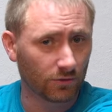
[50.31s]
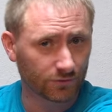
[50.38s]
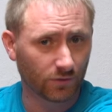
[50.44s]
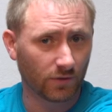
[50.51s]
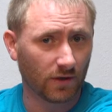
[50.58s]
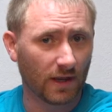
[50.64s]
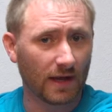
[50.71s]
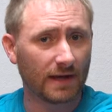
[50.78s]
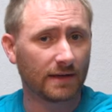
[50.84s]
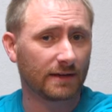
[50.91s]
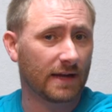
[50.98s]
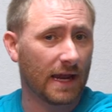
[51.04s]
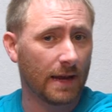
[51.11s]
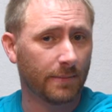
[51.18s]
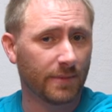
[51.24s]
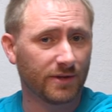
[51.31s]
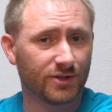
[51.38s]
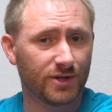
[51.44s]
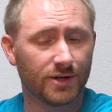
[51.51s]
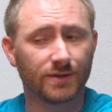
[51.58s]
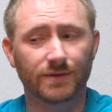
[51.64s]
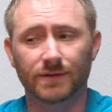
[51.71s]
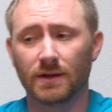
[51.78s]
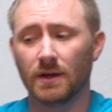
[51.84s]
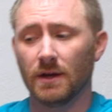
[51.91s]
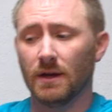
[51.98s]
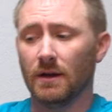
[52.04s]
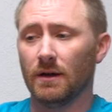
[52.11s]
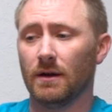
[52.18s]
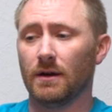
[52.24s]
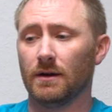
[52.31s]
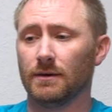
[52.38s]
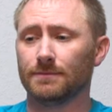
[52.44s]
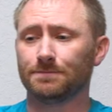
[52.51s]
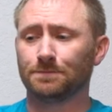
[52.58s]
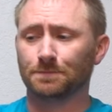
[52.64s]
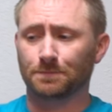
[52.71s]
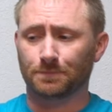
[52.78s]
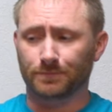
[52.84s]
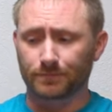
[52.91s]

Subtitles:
ultralight camping chairs. I'm